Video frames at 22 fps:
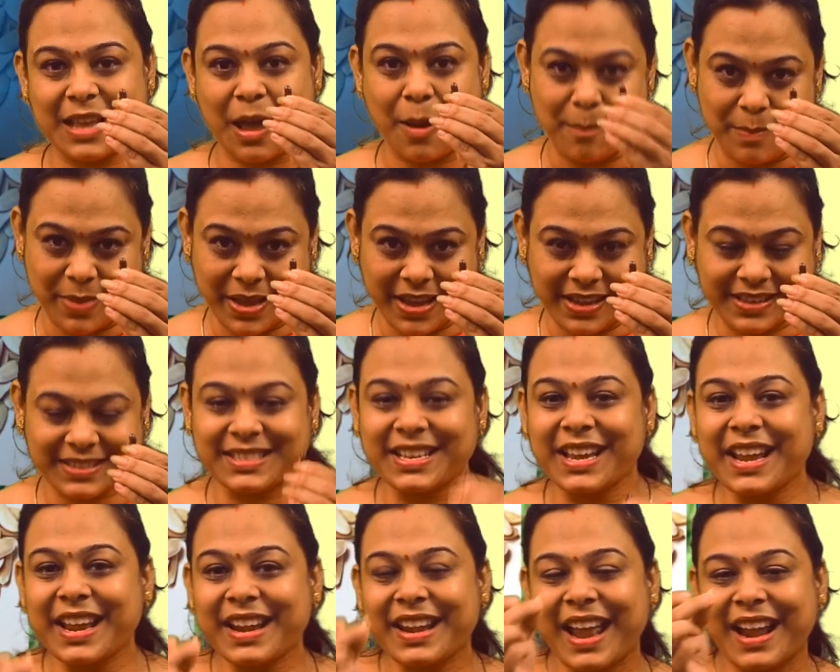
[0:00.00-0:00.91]
a big
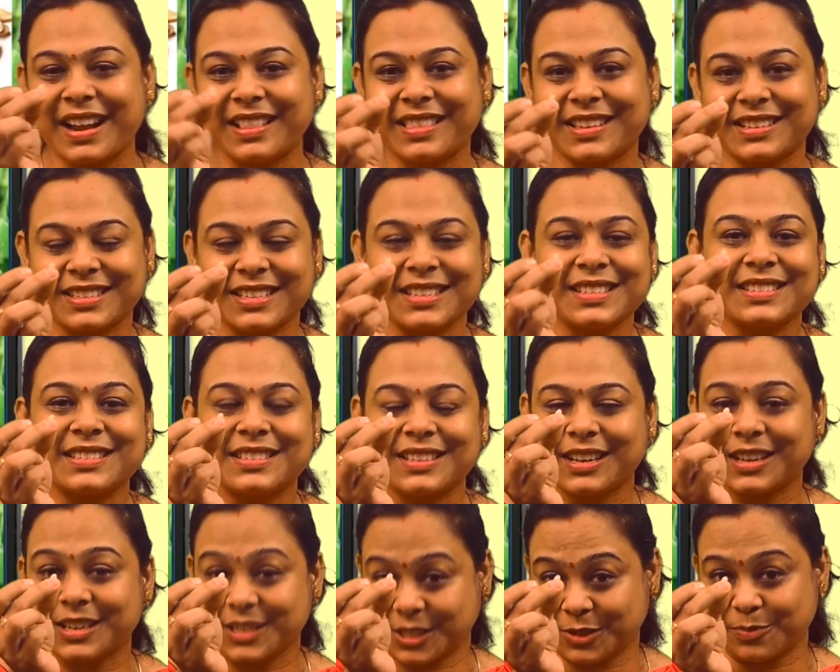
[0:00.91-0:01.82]
seed and this is
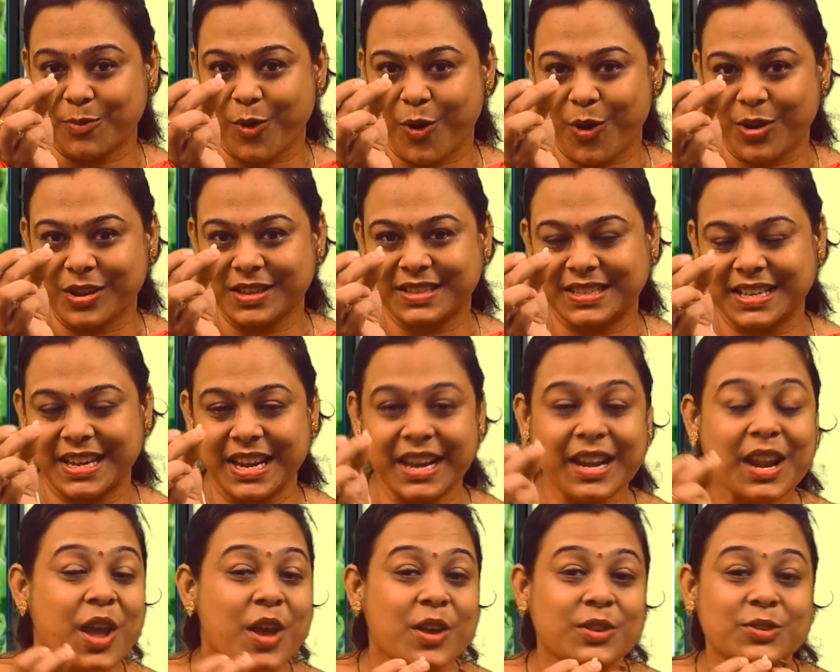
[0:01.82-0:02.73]
a small
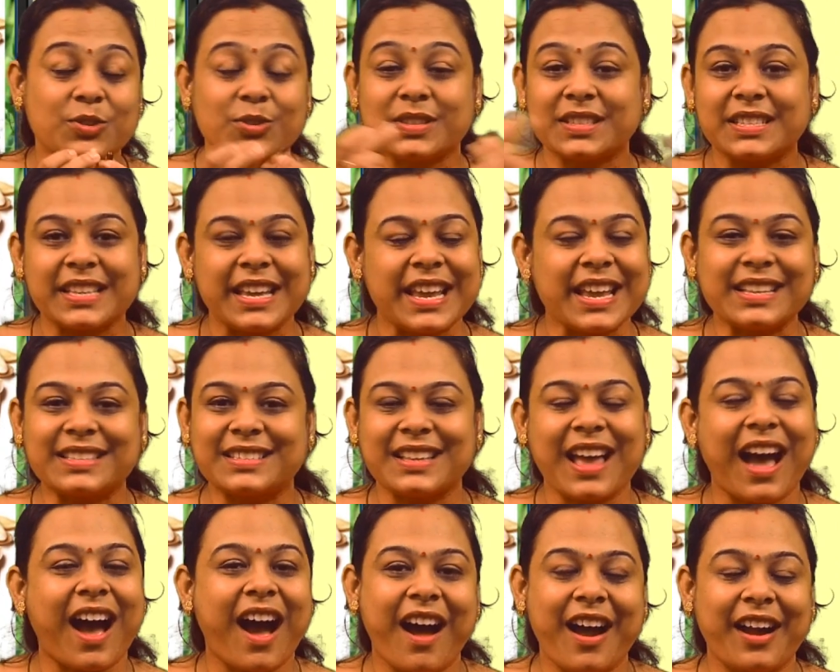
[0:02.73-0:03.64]
seed. So seeds
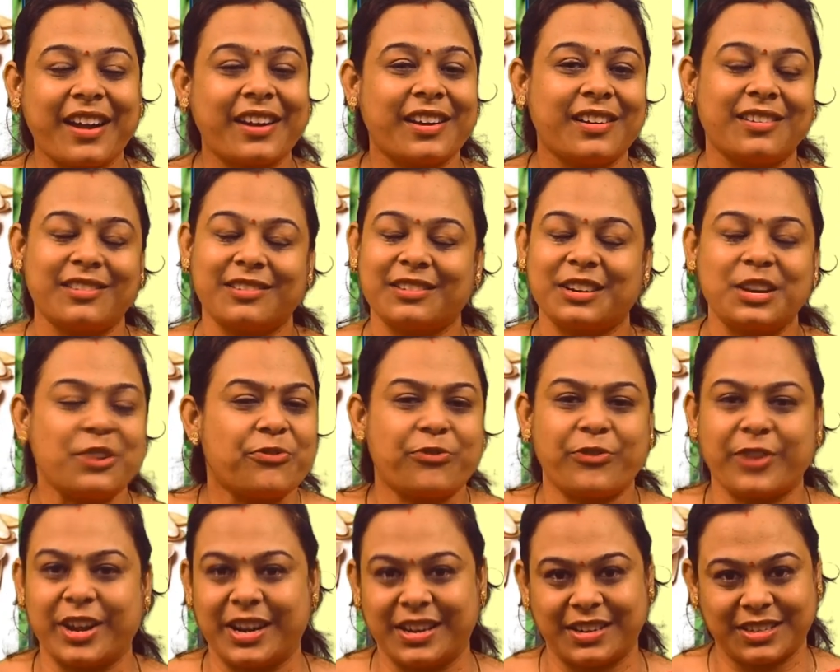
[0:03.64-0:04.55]
are
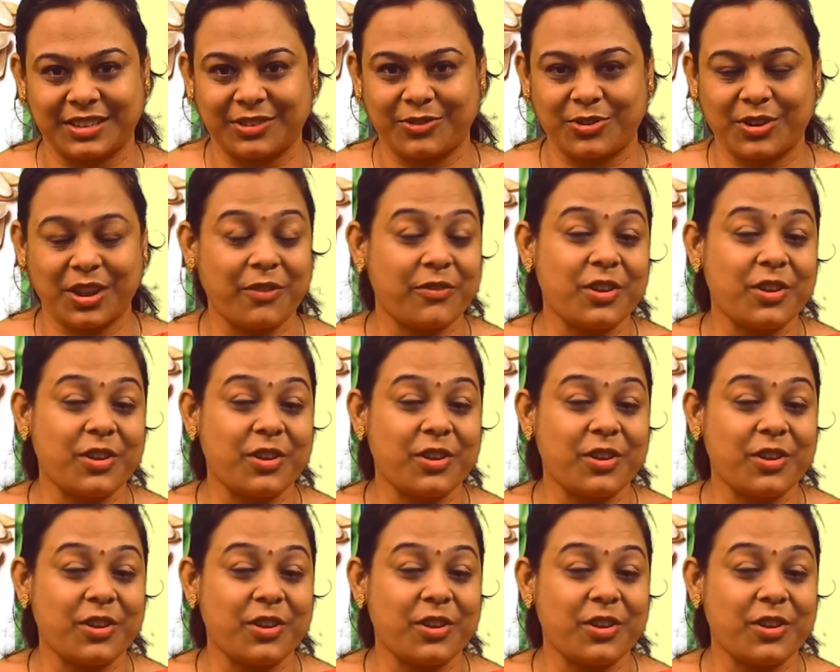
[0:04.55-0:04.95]
different. Okay,